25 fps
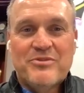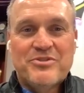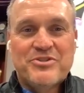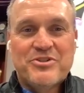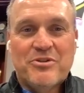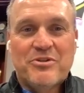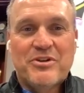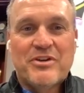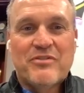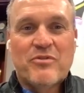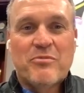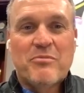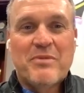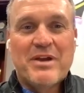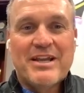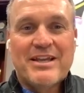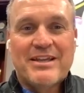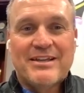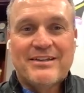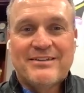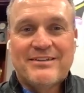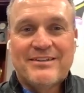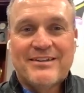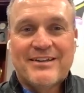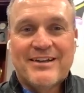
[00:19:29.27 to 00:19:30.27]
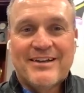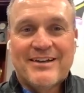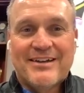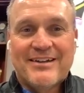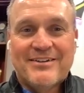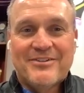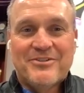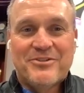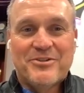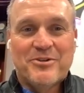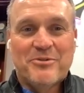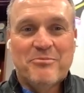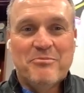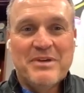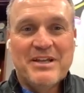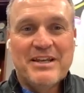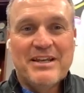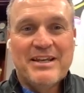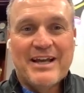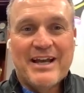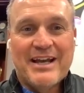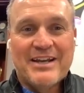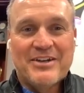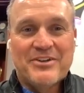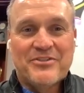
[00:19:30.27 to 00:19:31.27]
She'll never make it till
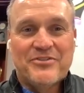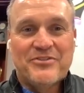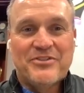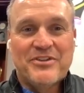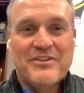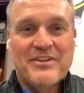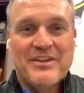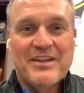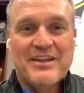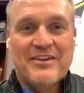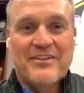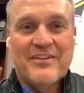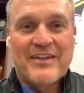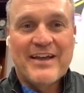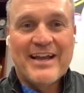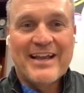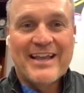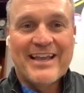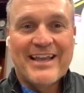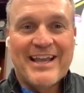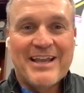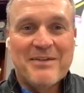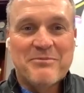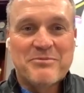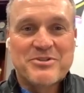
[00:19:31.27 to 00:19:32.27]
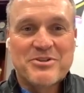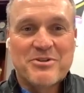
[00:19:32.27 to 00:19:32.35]
midnight to see the end of that game.